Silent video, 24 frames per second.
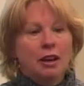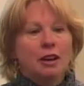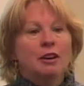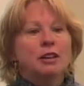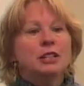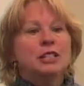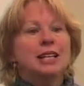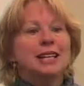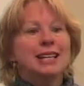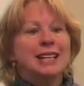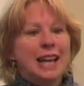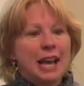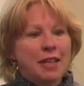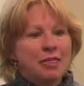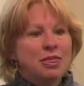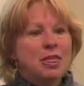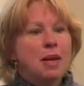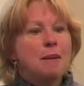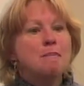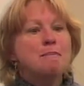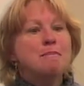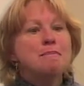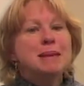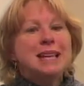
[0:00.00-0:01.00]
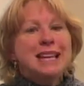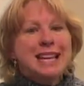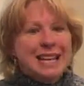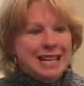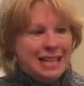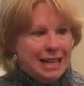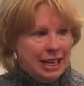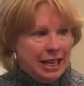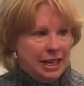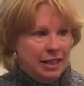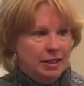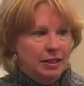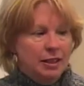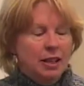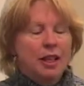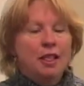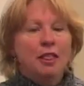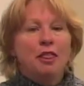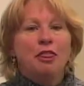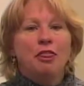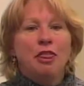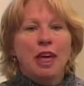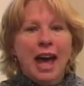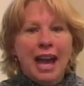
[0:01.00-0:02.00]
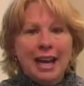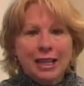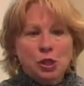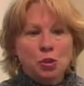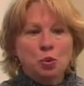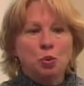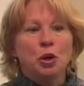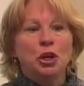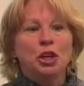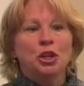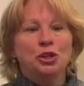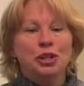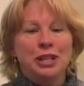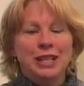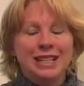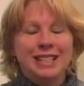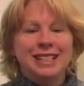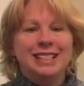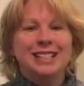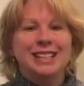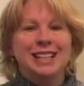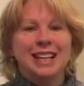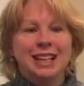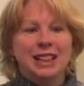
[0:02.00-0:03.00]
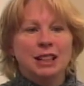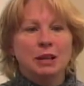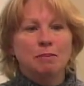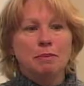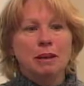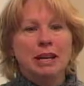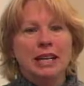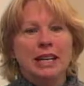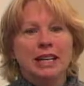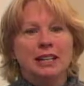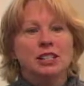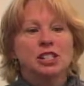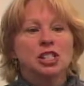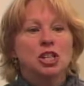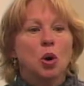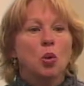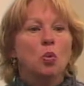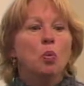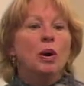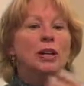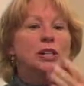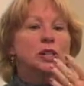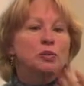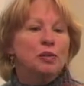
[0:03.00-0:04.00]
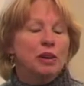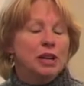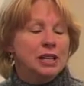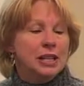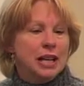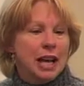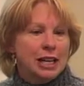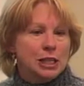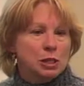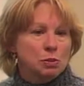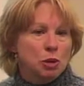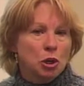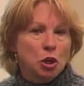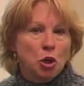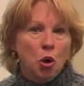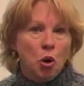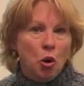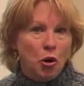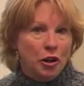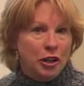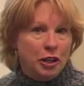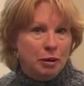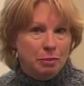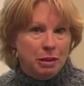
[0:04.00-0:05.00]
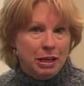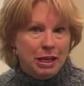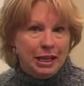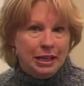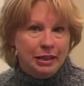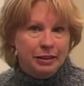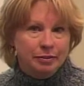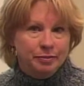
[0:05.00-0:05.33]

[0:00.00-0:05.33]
To get the meaning. That's where you needed to get the meaning. So what's phantasmagoria mean?